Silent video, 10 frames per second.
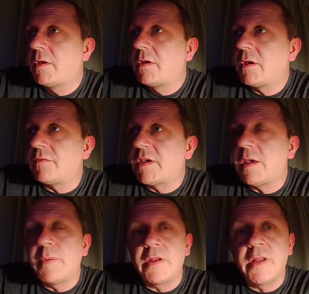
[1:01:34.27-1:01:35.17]
If you
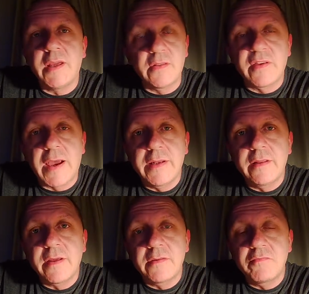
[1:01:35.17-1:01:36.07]
keep it neat and tidy,
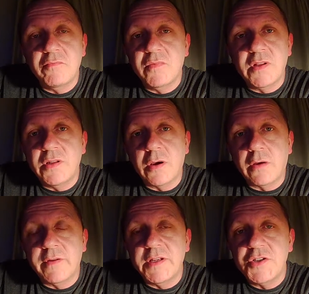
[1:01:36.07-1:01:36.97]
then you don't
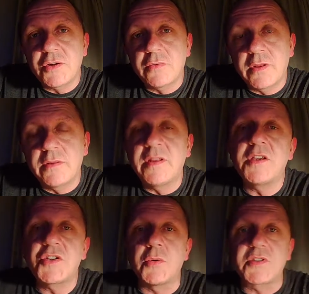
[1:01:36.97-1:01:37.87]
have an issue. The
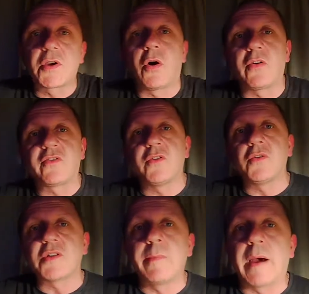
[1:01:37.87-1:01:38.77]
issue is caused
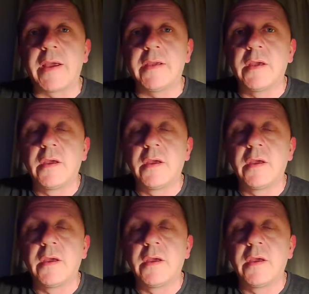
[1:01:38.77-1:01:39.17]
usually by